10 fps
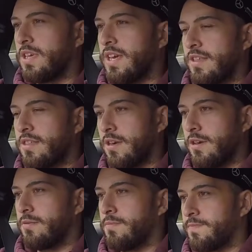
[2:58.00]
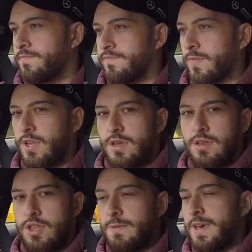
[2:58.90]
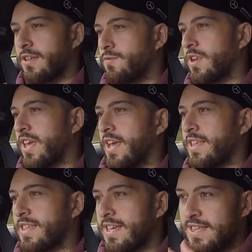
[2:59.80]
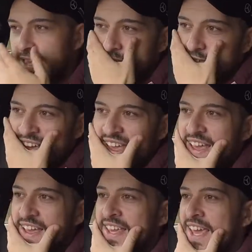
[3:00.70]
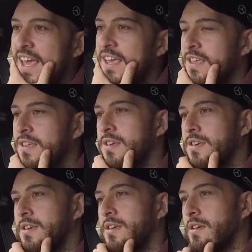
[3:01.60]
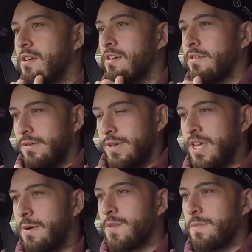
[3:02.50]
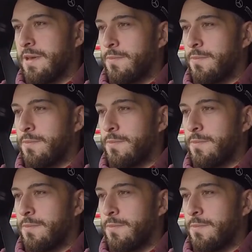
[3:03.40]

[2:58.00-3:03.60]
yeah, so ChipX, what it is it's a kit where it comes with a